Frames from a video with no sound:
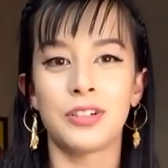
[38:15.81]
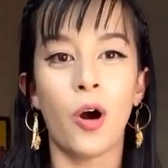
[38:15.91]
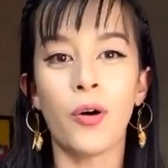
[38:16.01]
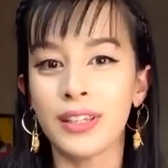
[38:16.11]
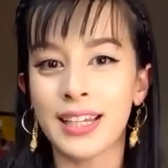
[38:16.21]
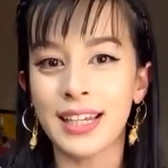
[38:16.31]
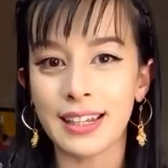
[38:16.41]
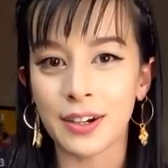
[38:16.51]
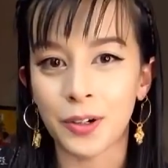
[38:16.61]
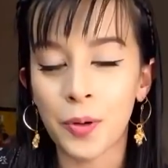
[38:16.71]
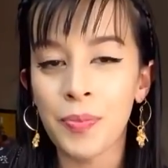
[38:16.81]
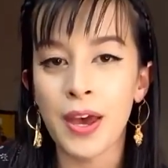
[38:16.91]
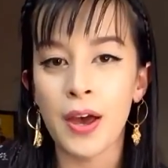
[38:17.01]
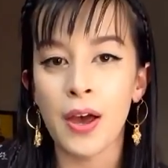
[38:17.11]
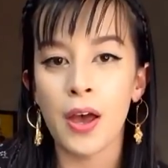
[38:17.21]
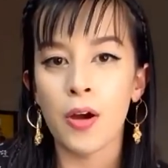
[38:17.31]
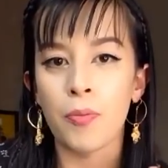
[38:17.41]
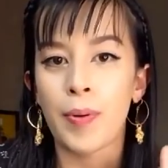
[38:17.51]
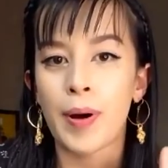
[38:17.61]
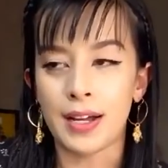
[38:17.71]
totally illegal
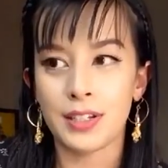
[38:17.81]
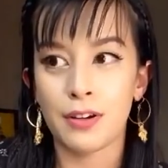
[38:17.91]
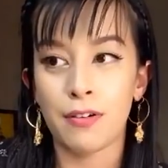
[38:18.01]
but